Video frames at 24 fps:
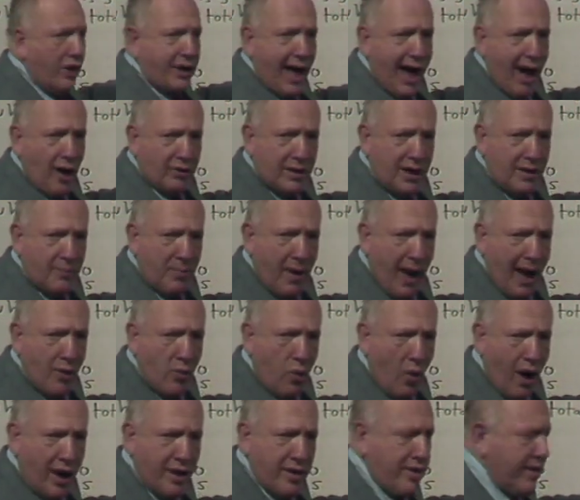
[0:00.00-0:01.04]
counting by
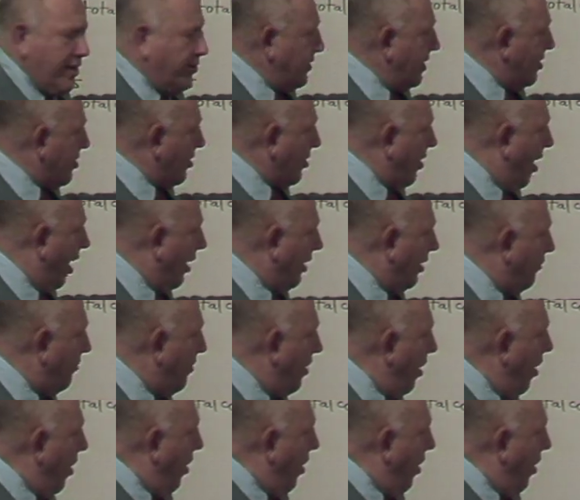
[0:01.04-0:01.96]
ones in this column,